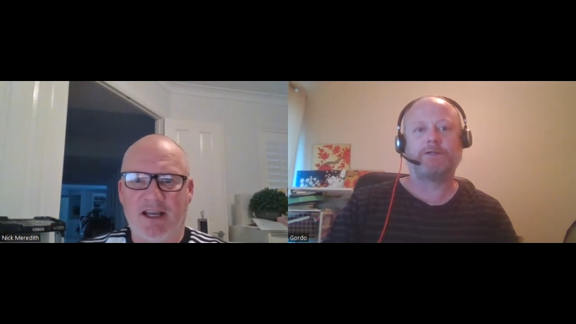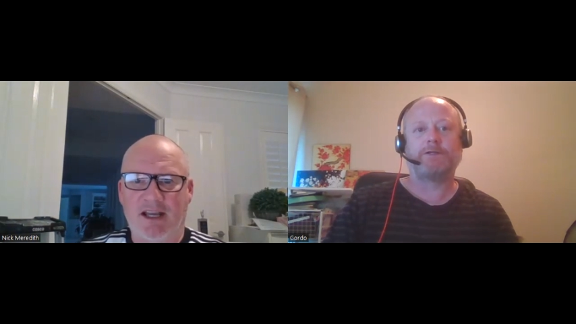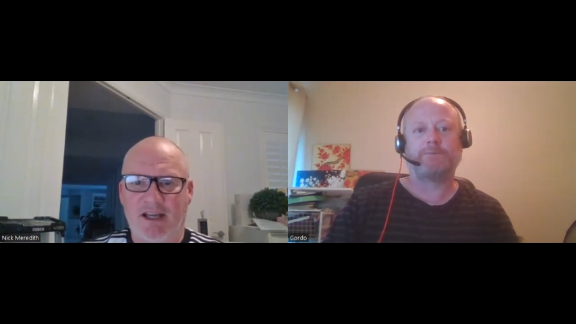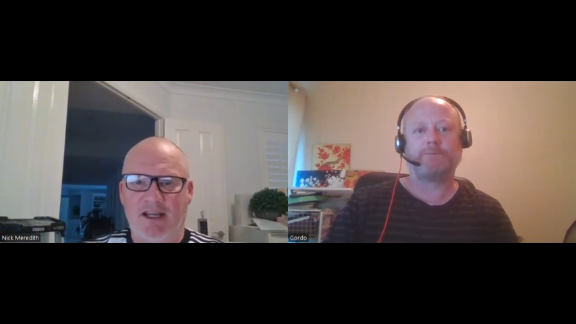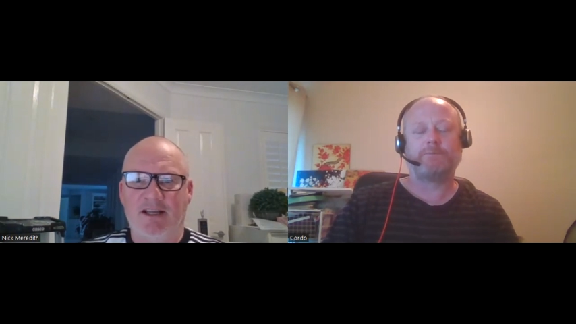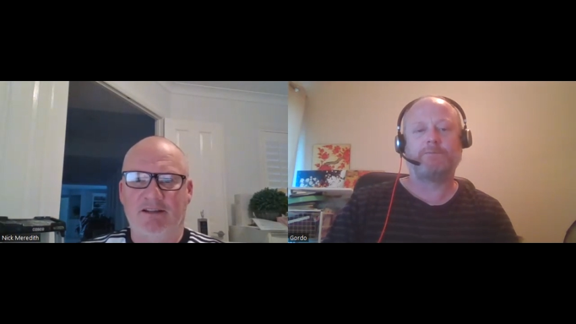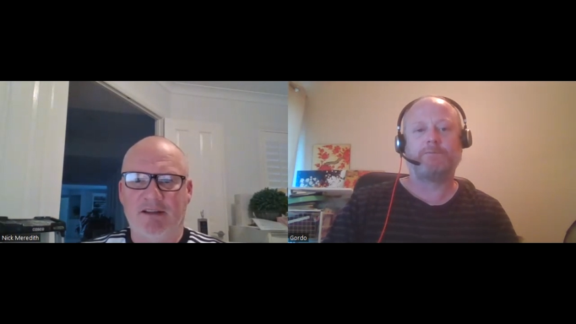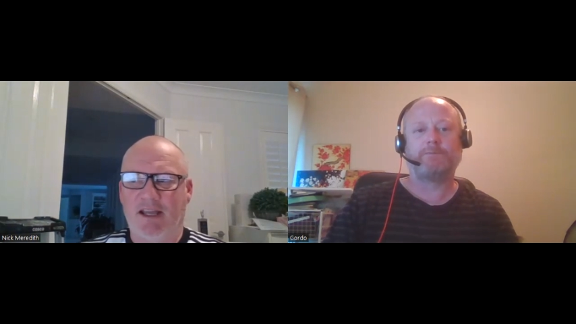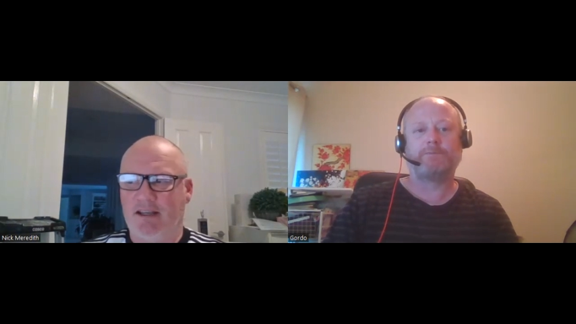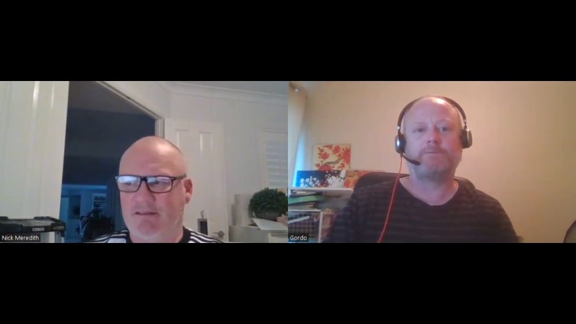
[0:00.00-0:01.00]
Speaker 1: Uh,
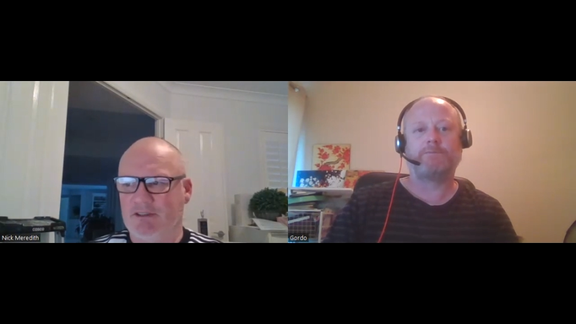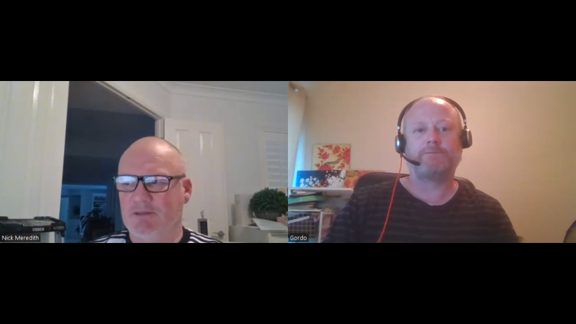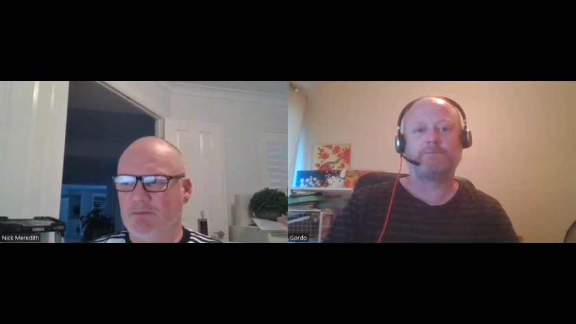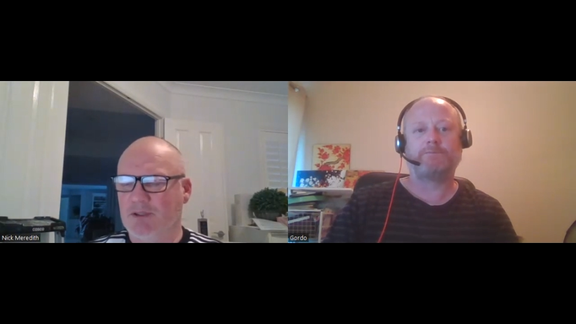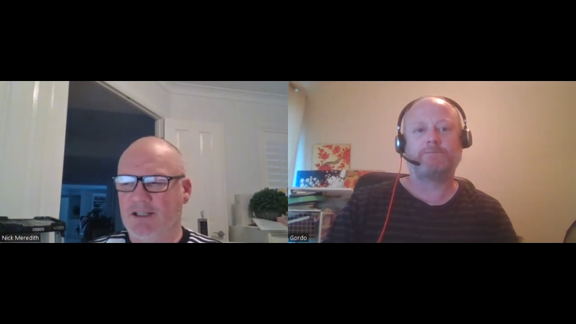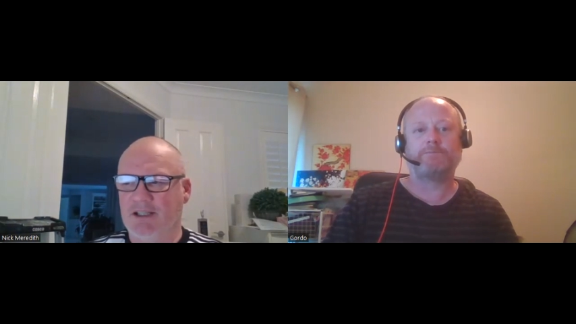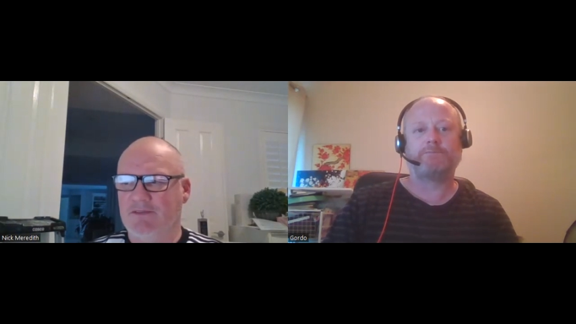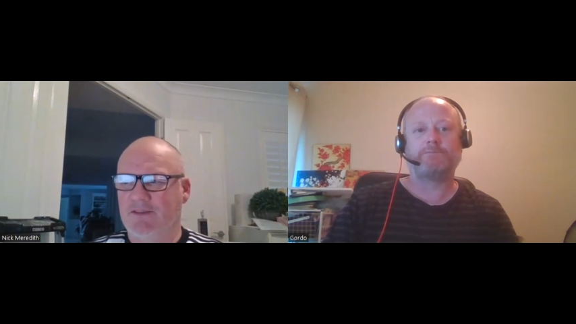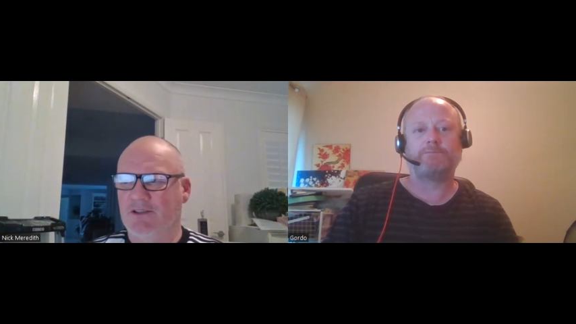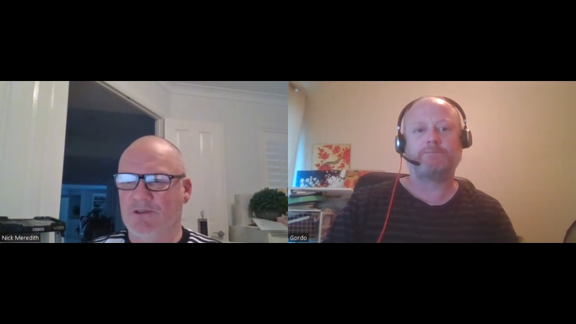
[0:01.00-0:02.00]
yeah and
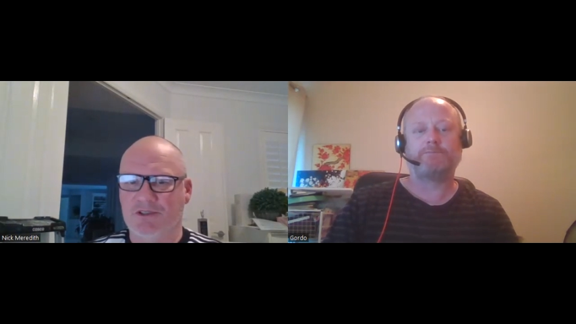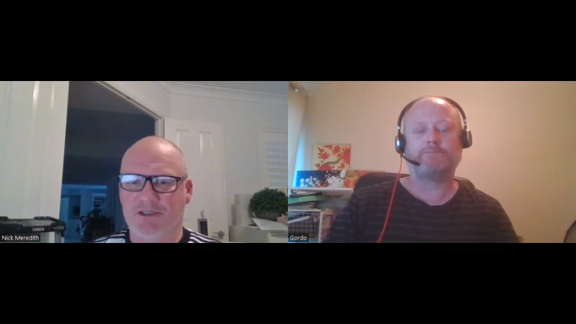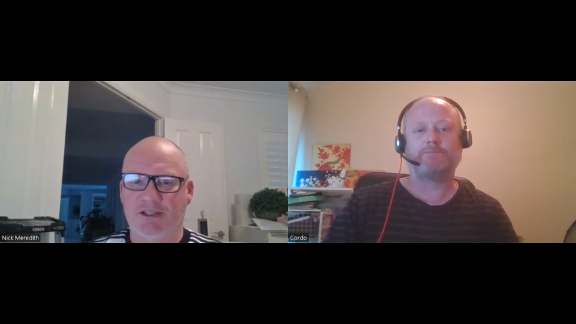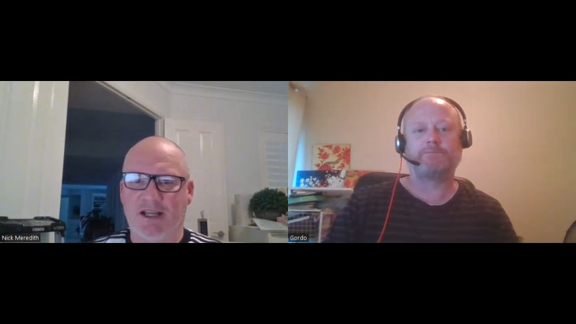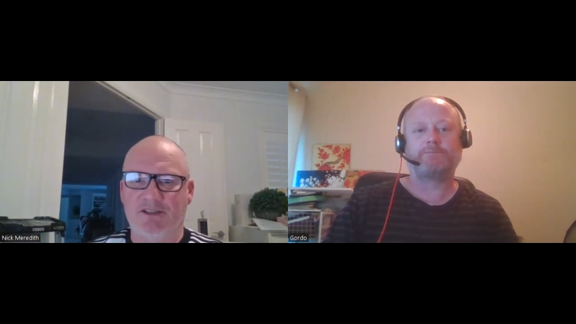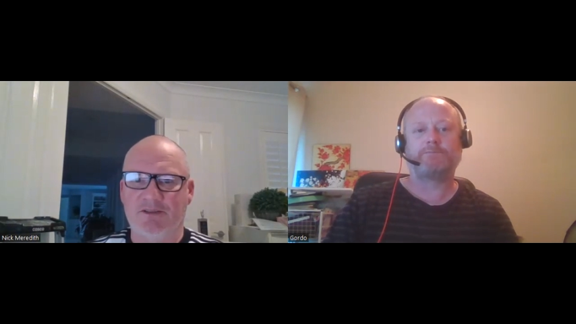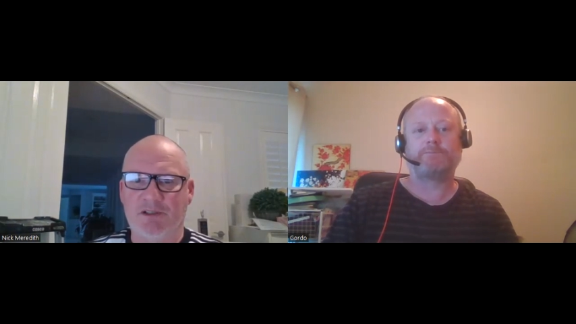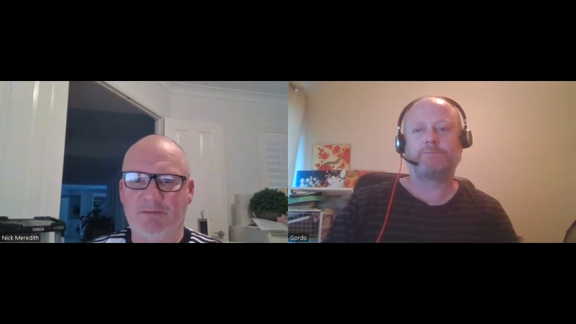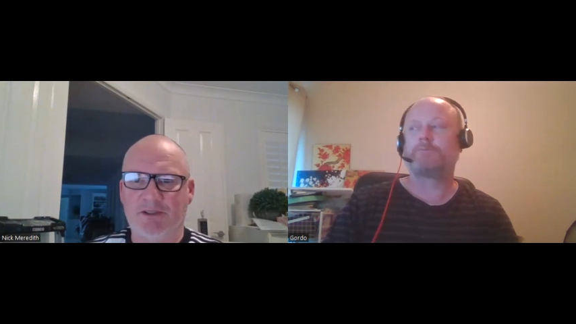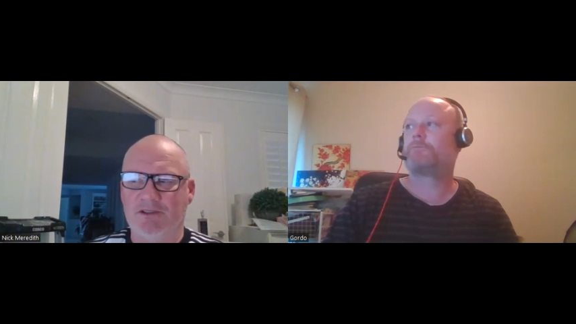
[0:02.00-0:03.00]
completely give their horses none
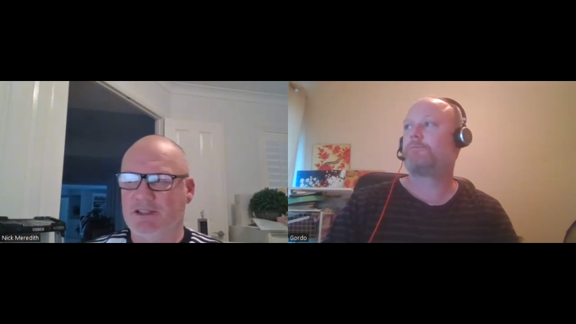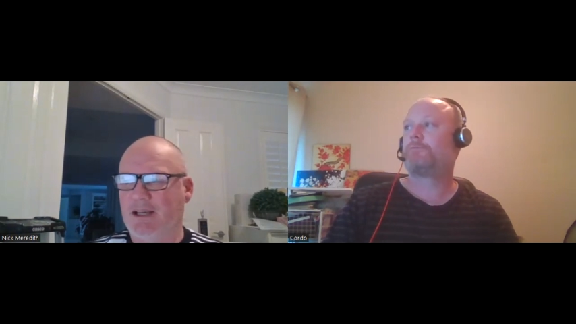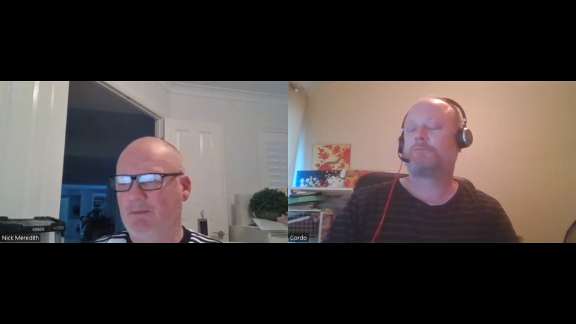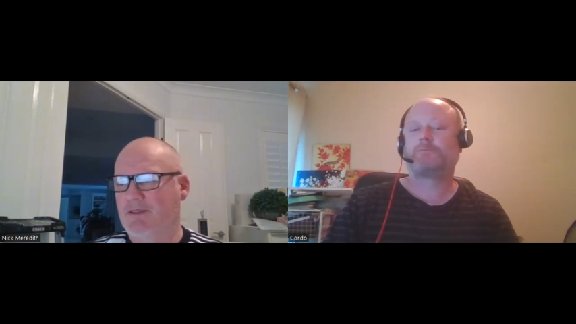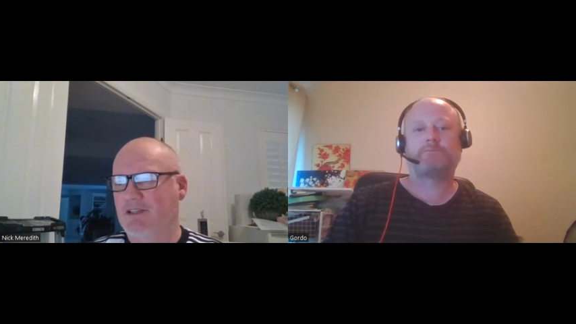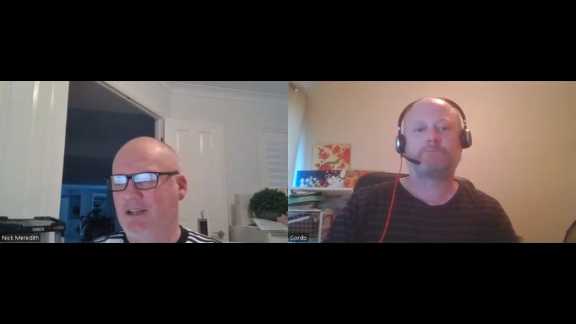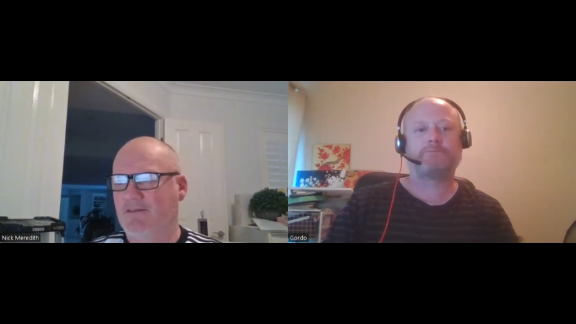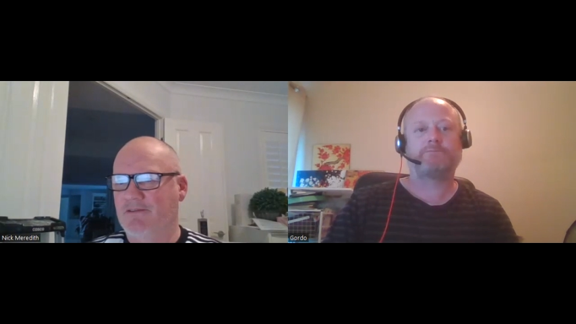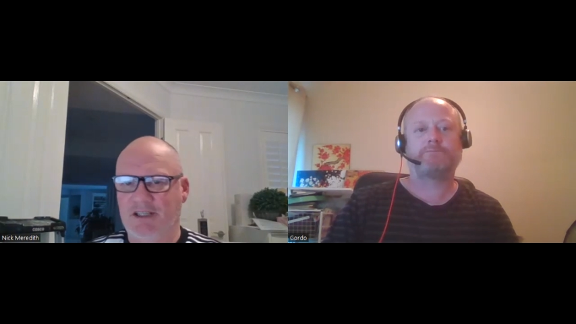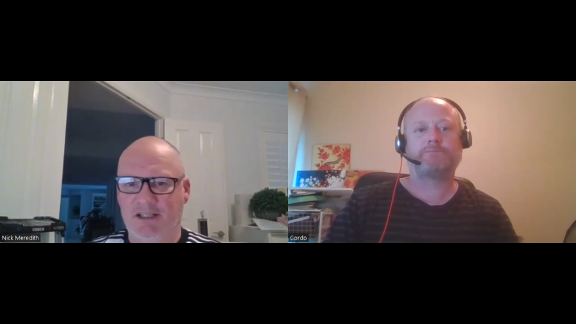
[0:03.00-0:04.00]
tomorrow because it happens
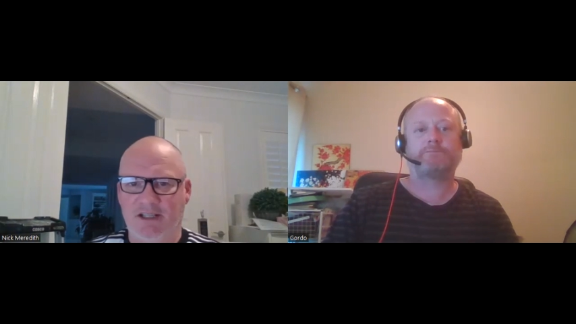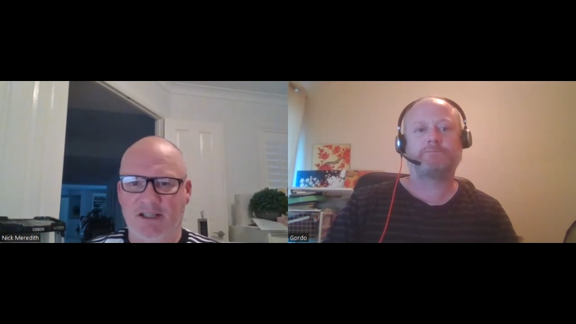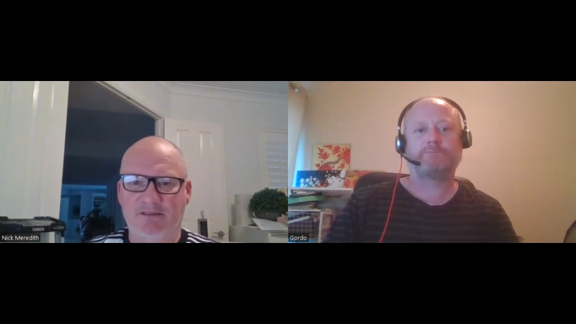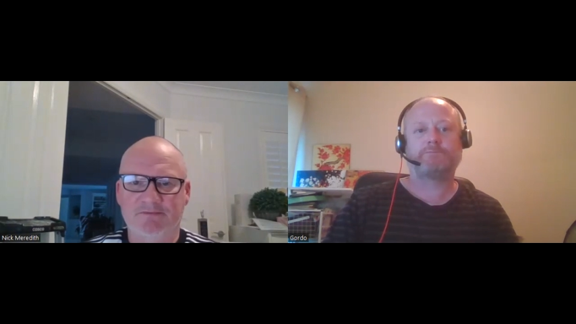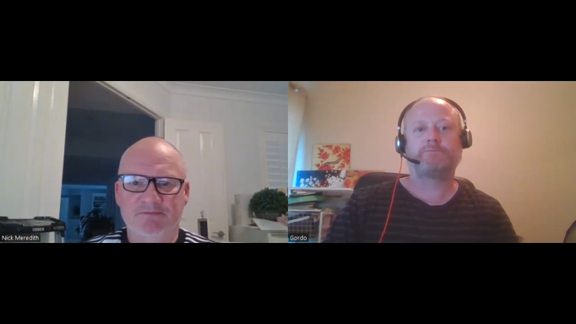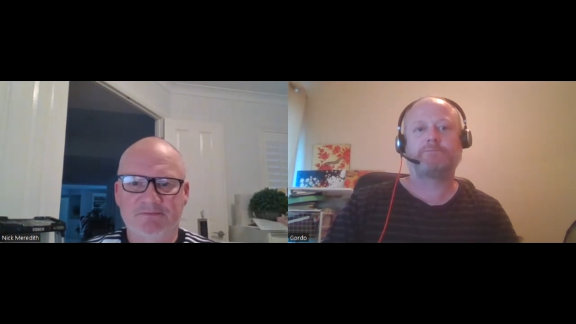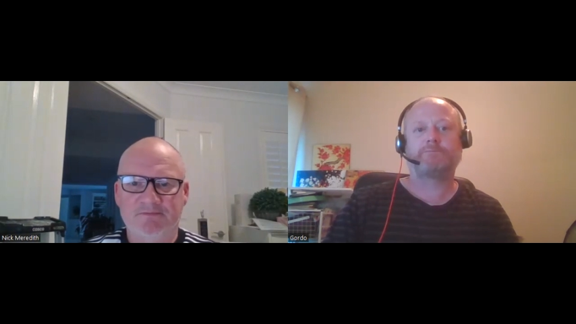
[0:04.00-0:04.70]
every year there.